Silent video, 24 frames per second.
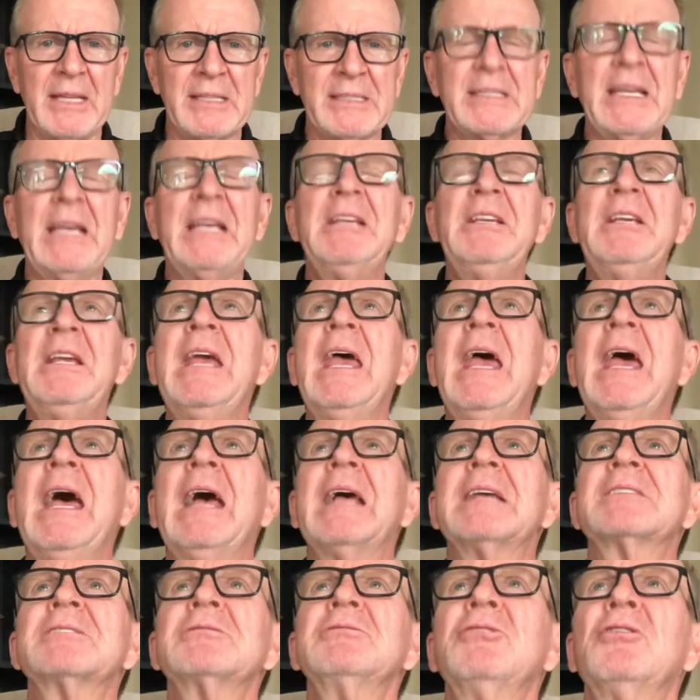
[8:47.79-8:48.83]
Say,
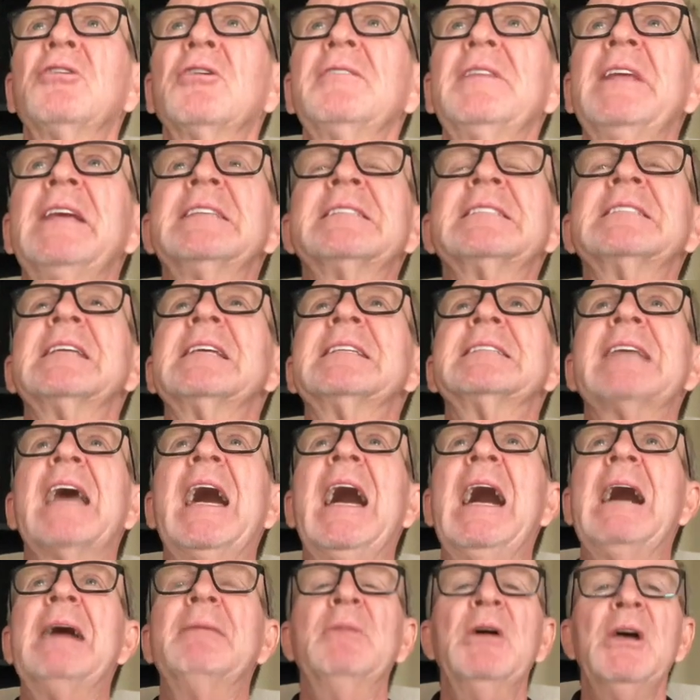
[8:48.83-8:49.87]
yes, Lord, this is a
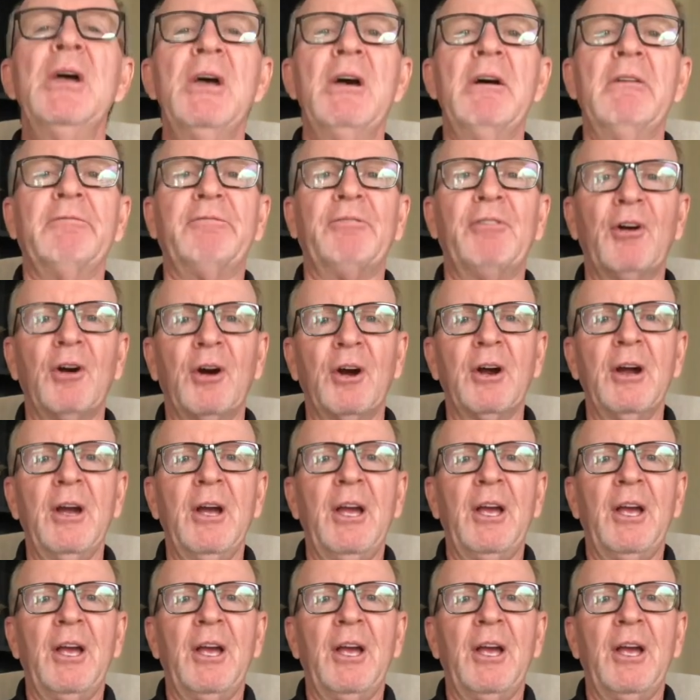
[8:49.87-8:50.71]
time for